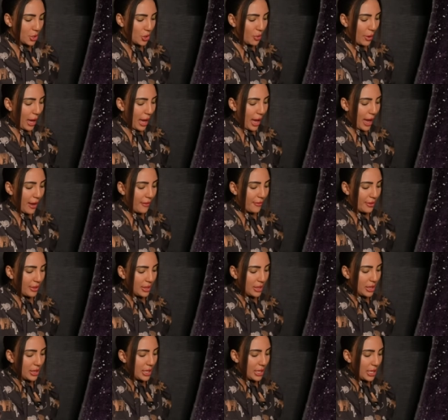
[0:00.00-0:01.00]
You
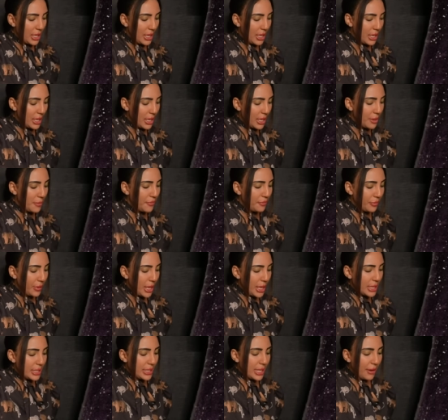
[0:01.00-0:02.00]
have the
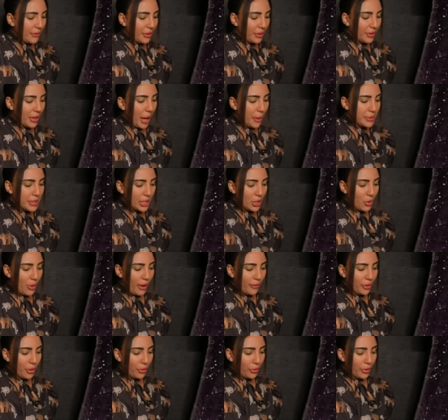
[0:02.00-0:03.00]
Seven of Cups and you
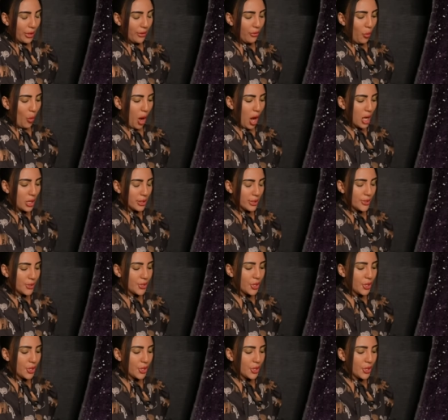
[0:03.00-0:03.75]
have the Three of Wands.